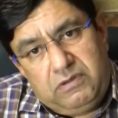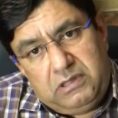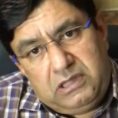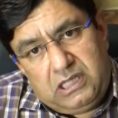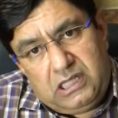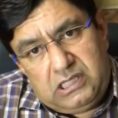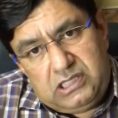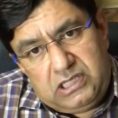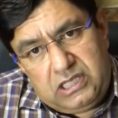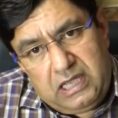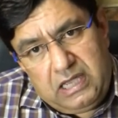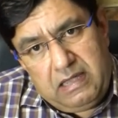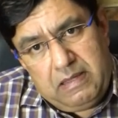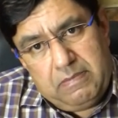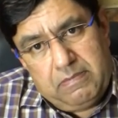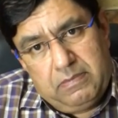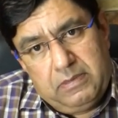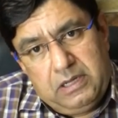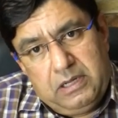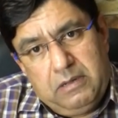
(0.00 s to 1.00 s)
will be the
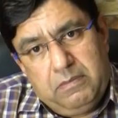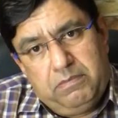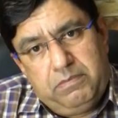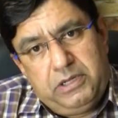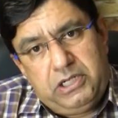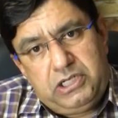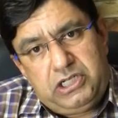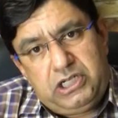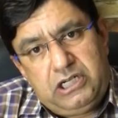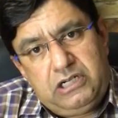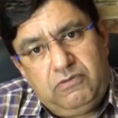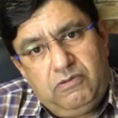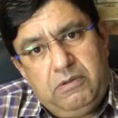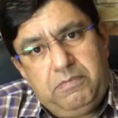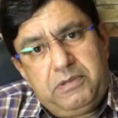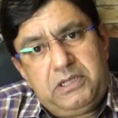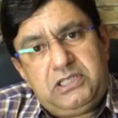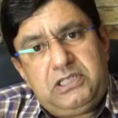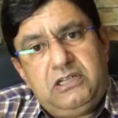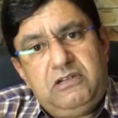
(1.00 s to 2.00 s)
same. Patient will
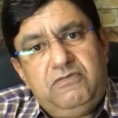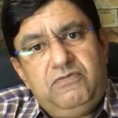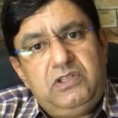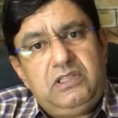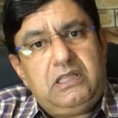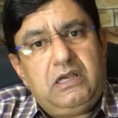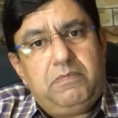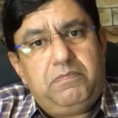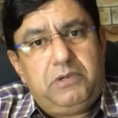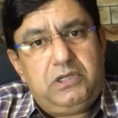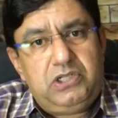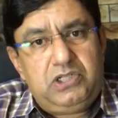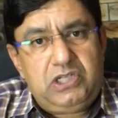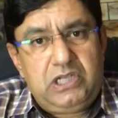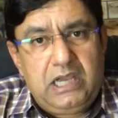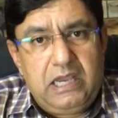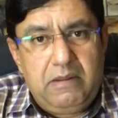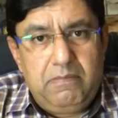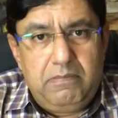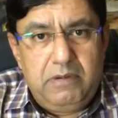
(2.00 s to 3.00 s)
present with upper
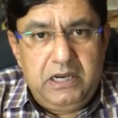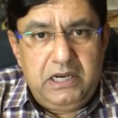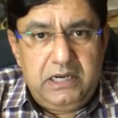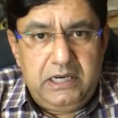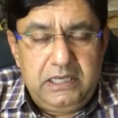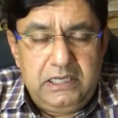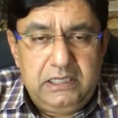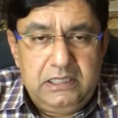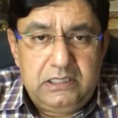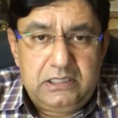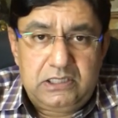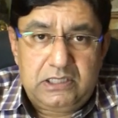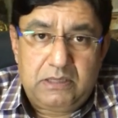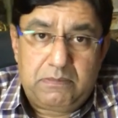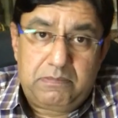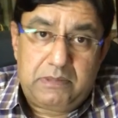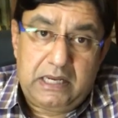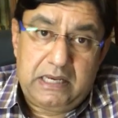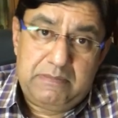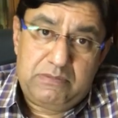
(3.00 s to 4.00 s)
GI bleeding,
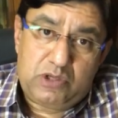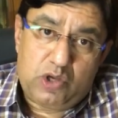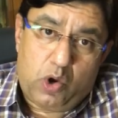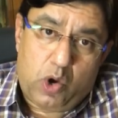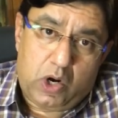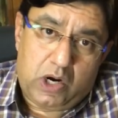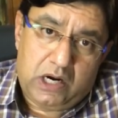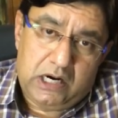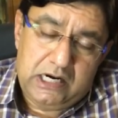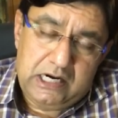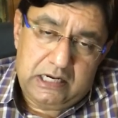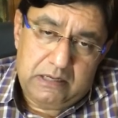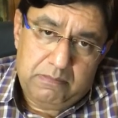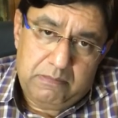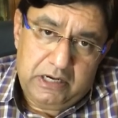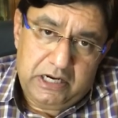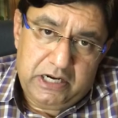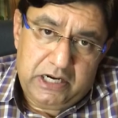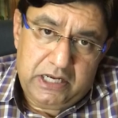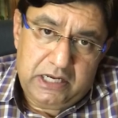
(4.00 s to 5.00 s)
sometimes occult
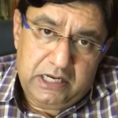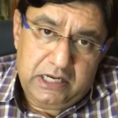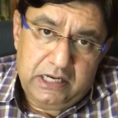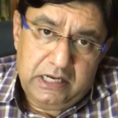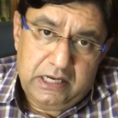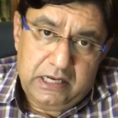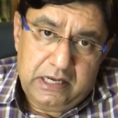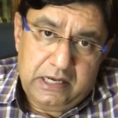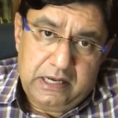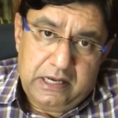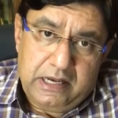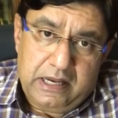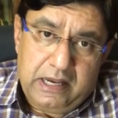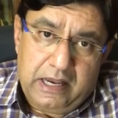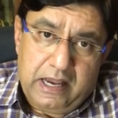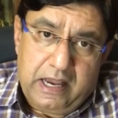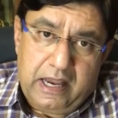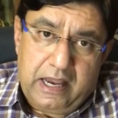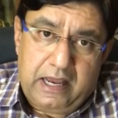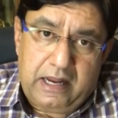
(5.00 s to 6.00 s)
bleeding,
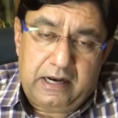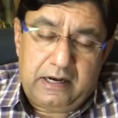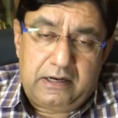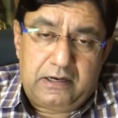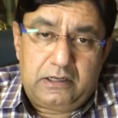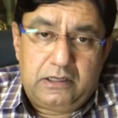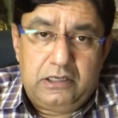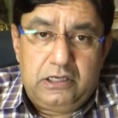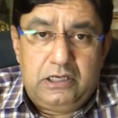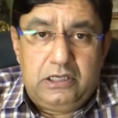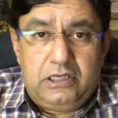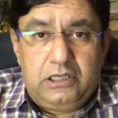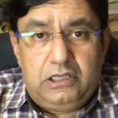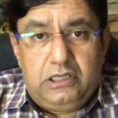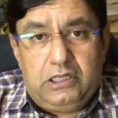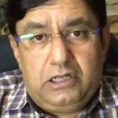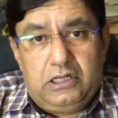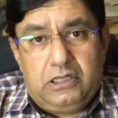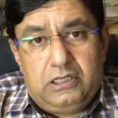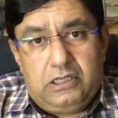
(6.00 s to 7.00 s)
and
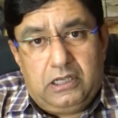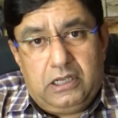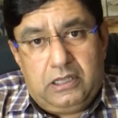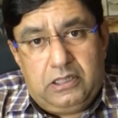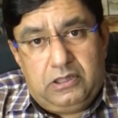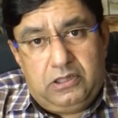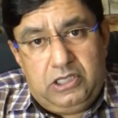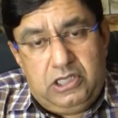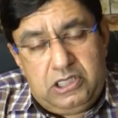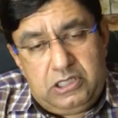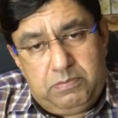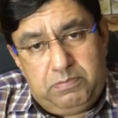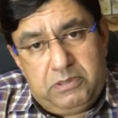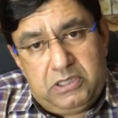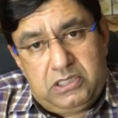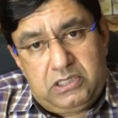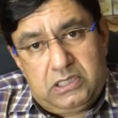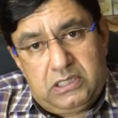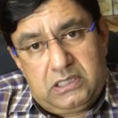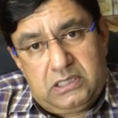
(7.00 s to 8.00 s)
these
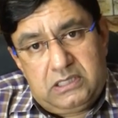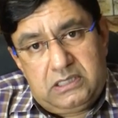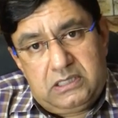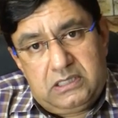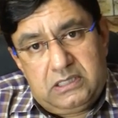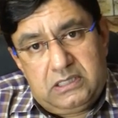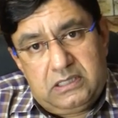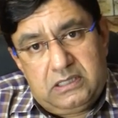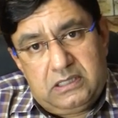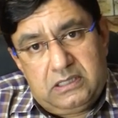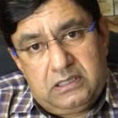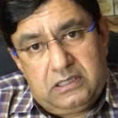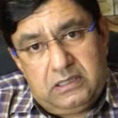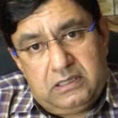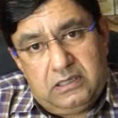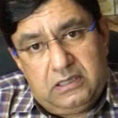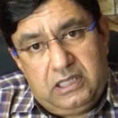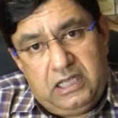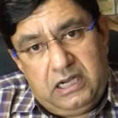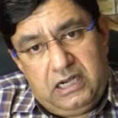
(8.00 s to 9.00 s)
patients,
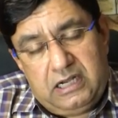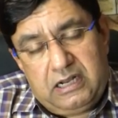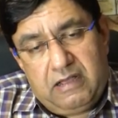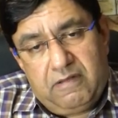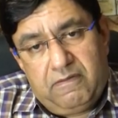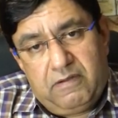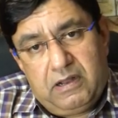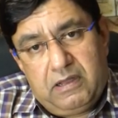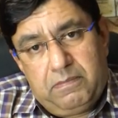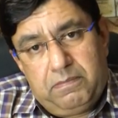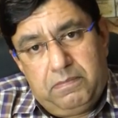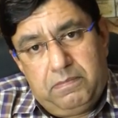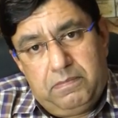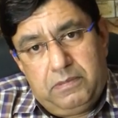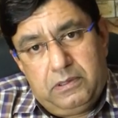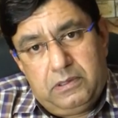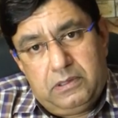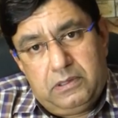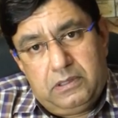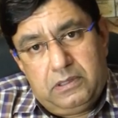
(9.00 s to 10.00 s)
they
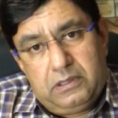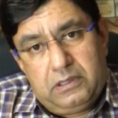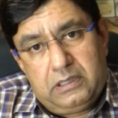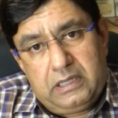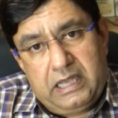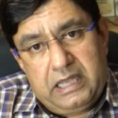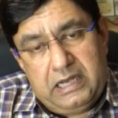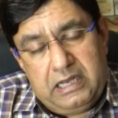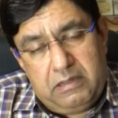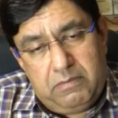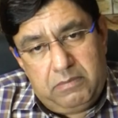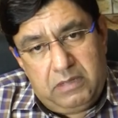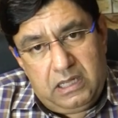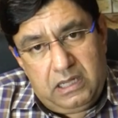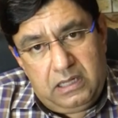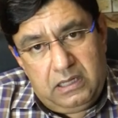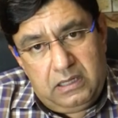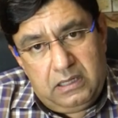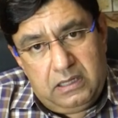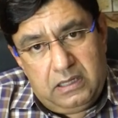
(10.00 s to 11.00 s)
develop
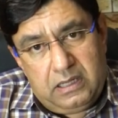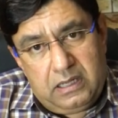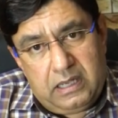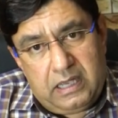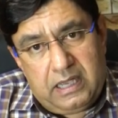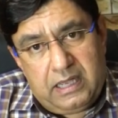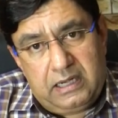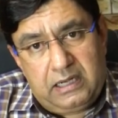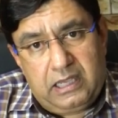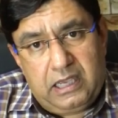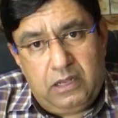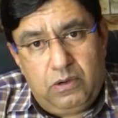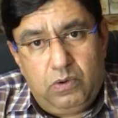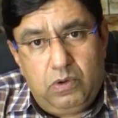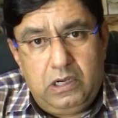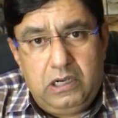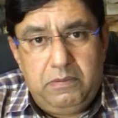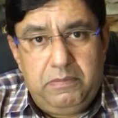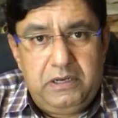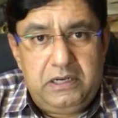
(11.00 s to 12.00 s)
anemia and can
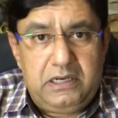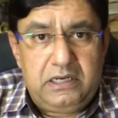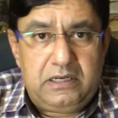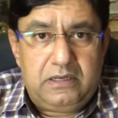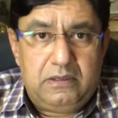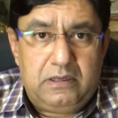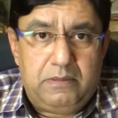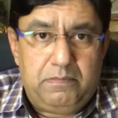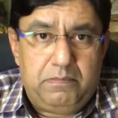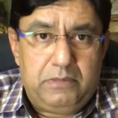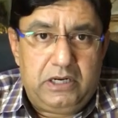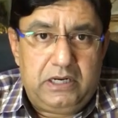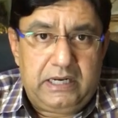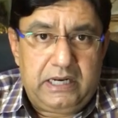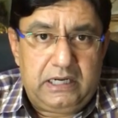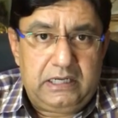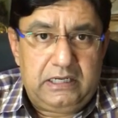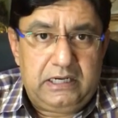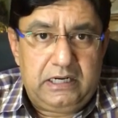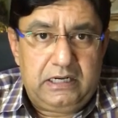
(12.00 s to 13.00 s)
only be
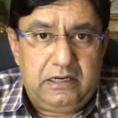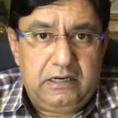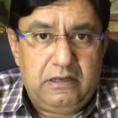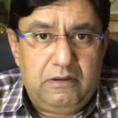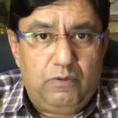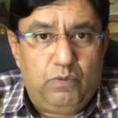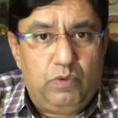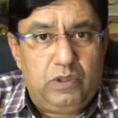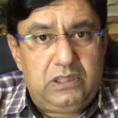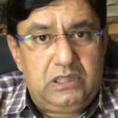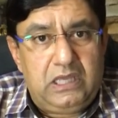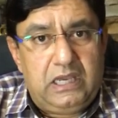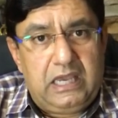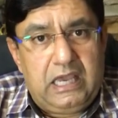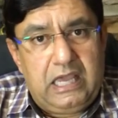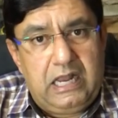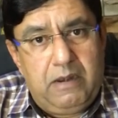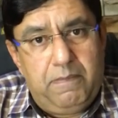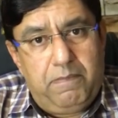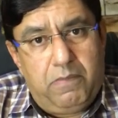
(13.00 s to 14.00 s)
detected with the
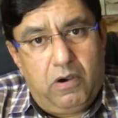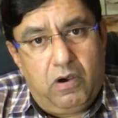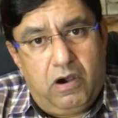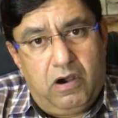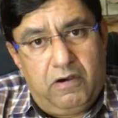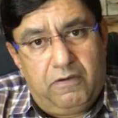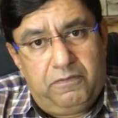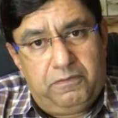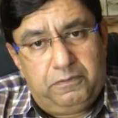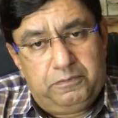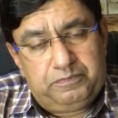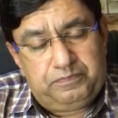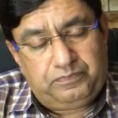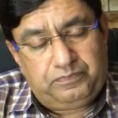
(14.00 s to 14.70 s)
help of